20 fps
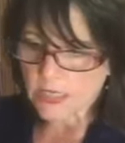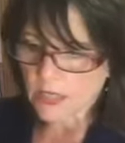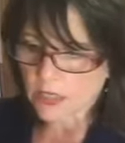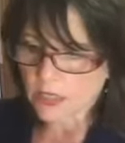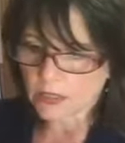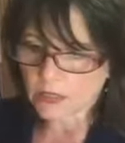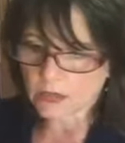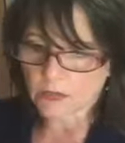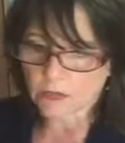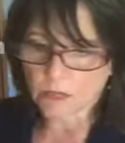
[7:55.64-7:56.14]

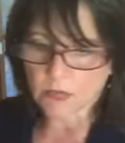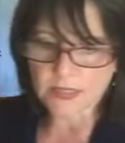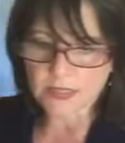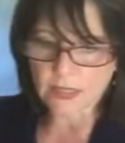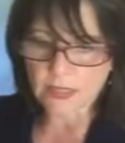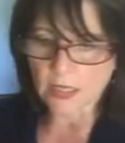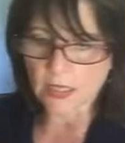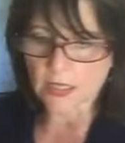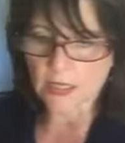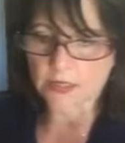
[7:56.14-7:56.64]
what's
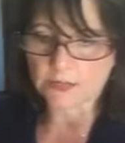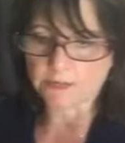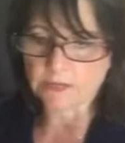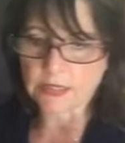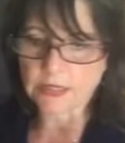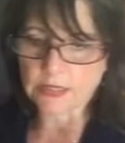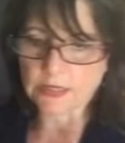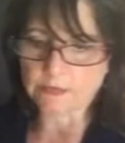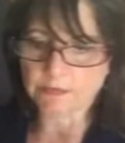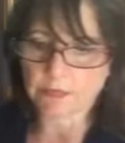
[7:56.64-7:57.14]
it called?
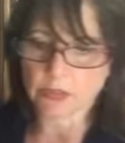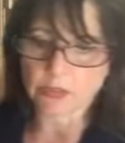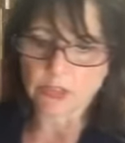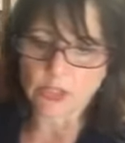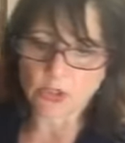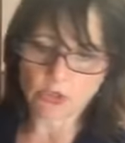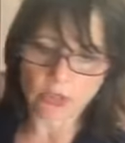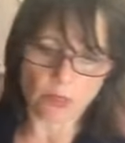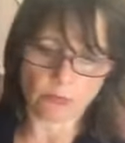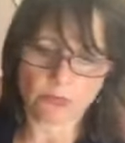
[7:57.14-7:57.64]
The
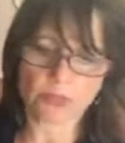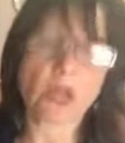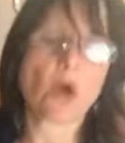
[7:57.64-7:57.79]
cucumbers,